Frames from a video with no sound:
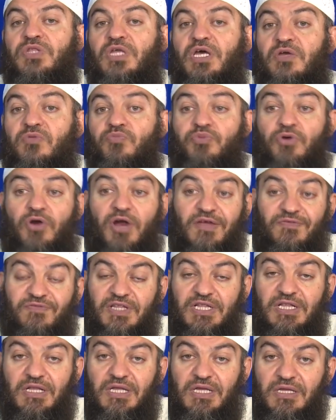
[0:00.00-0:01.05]
with her
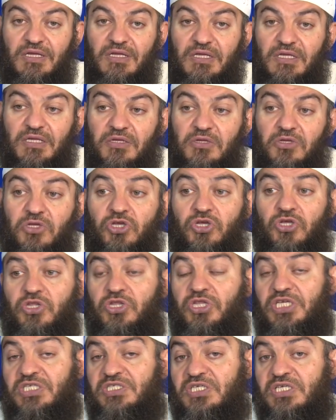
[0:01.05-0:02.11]
privately,
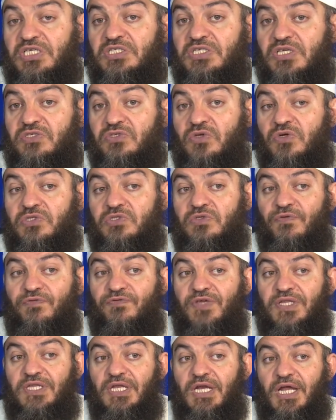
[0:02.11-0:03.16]
this is a source of
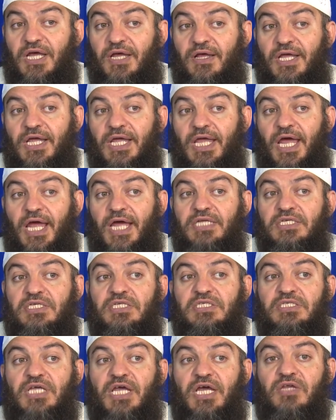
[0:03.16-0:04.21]
fitna, and
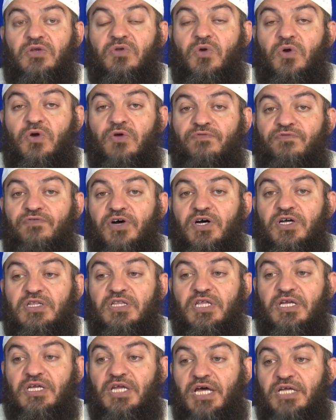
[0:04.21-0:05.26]
it can go
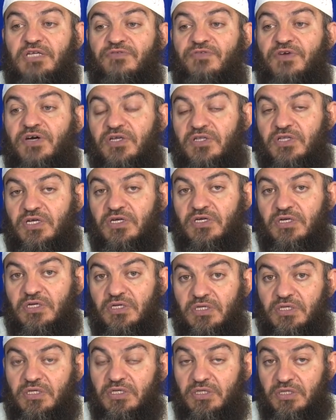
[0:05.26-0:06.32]
further and further.
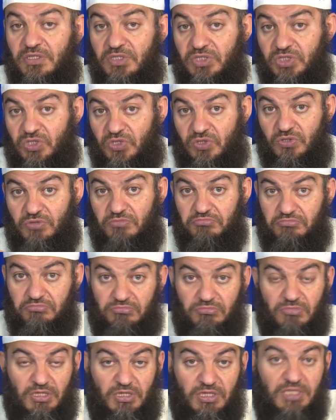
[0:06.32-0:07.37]
So
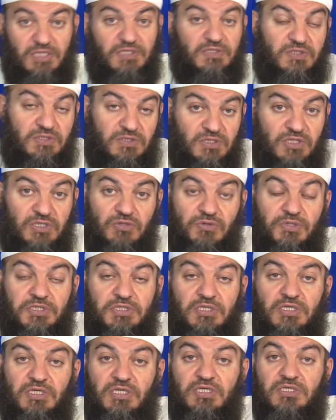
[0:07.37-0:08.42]
this
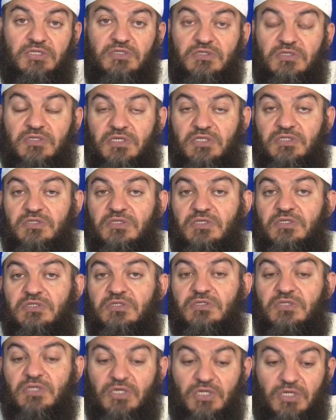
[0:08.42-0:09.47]
situation is
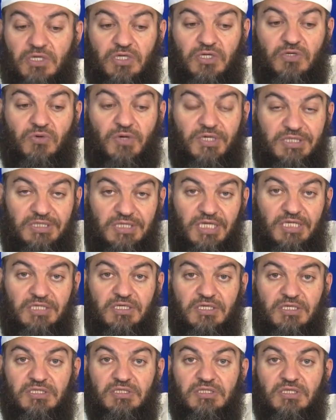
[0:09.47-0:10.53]
quite
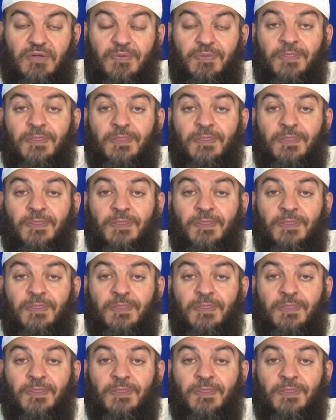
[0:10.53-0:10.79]
dangerous.